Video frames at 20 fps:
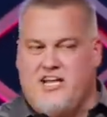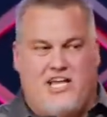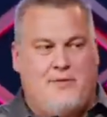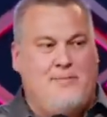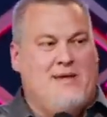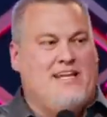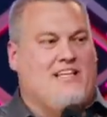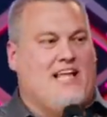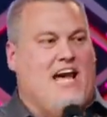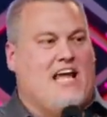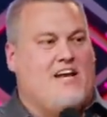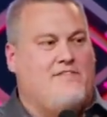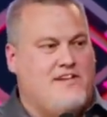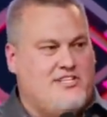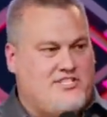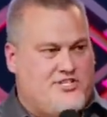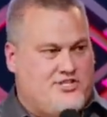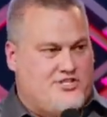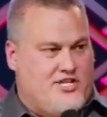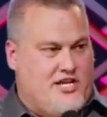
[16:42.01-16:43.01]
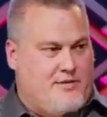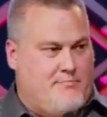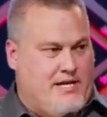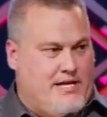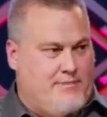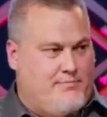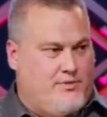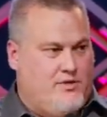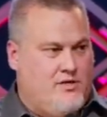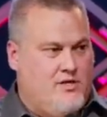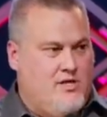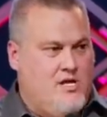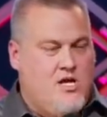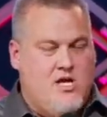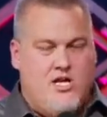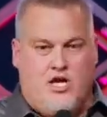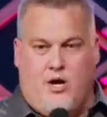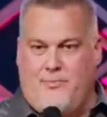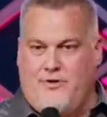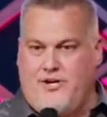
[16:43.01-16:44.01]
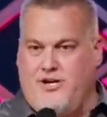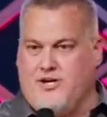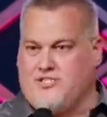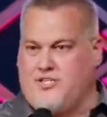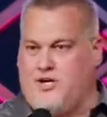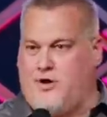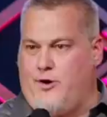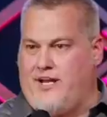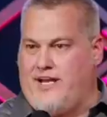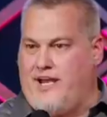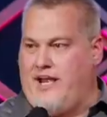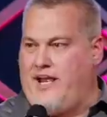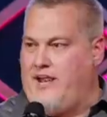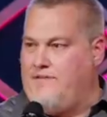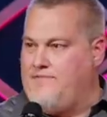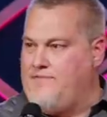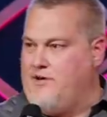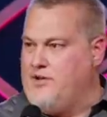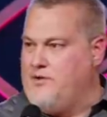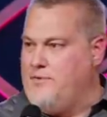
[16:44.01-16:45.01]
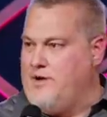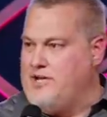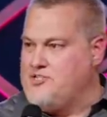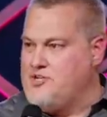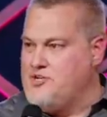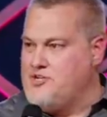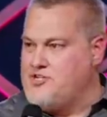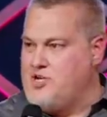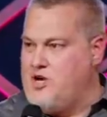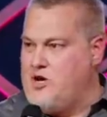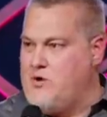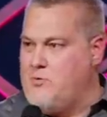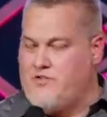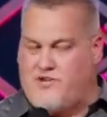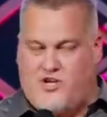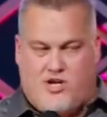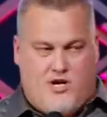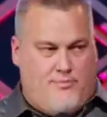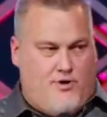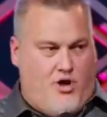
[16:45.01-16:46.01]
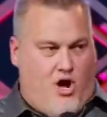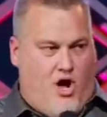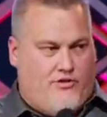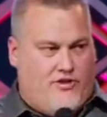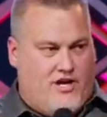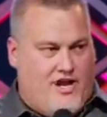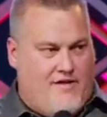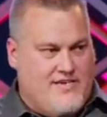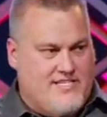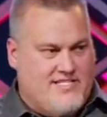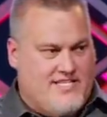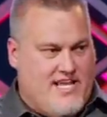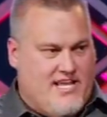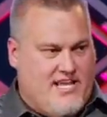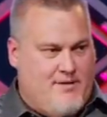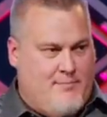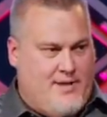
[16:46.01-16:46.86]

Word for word: Get to meet a lot of interesting people. A couple years ago, I did a fundraiser show with a couple other heavyset